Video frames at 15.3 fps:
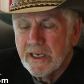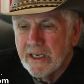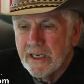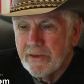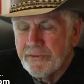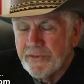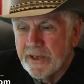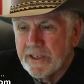He
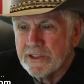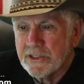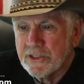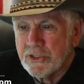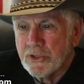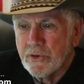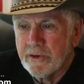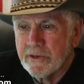faces
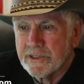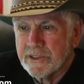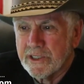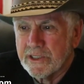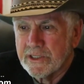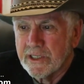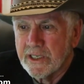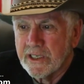
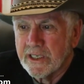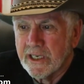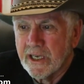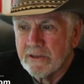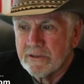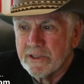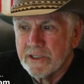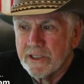216
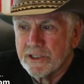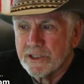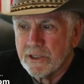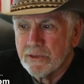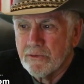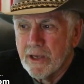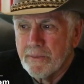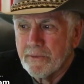counts each
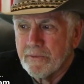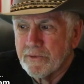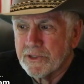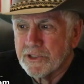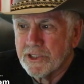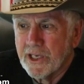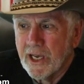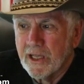of rape of a
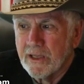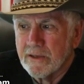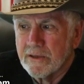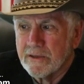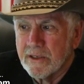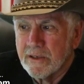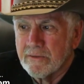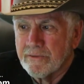child,
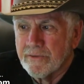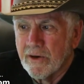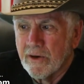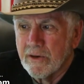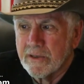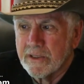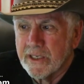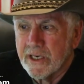
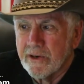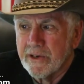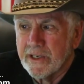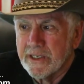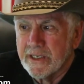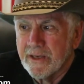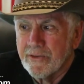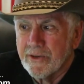involuntary
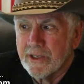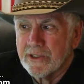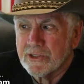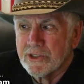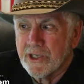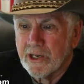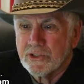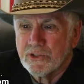deviant
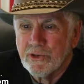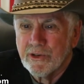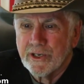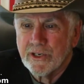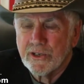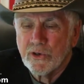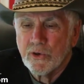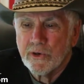sexual
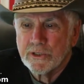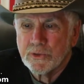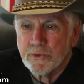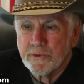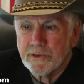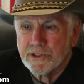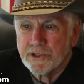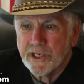intercourse
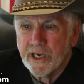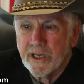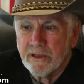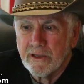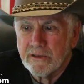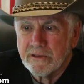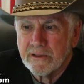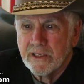with a
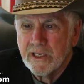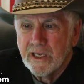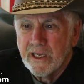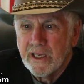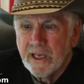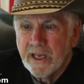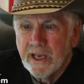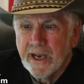child,
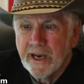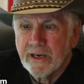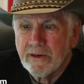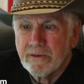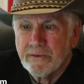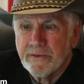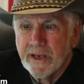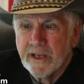
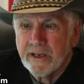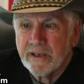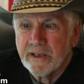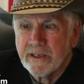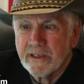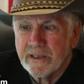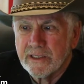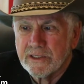aggravated
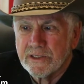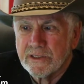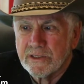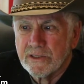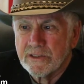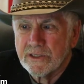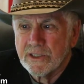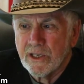indecent
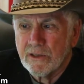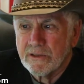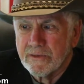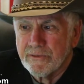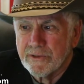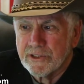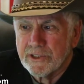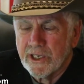assault
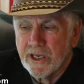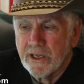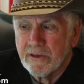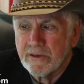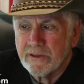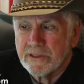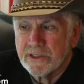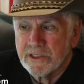of a
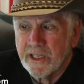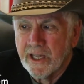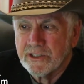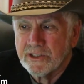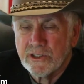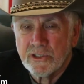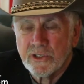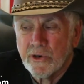child,
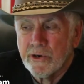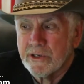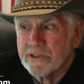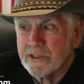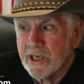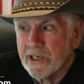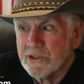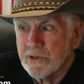statutory
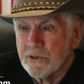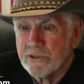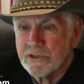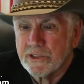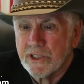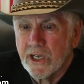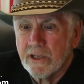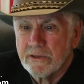sexual
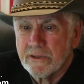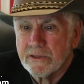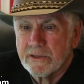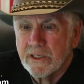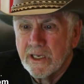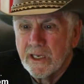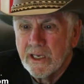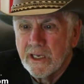assault,
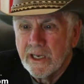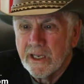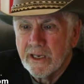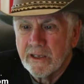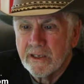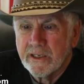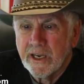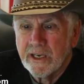and
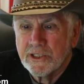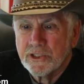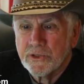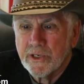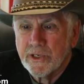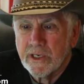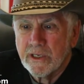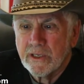
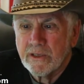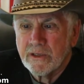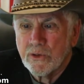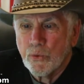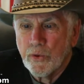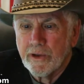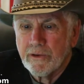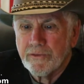endangering the
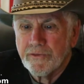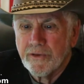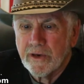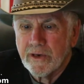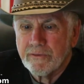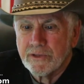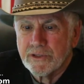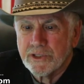
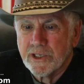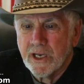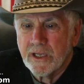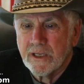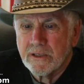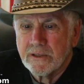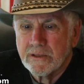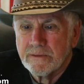welfare of a
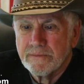child.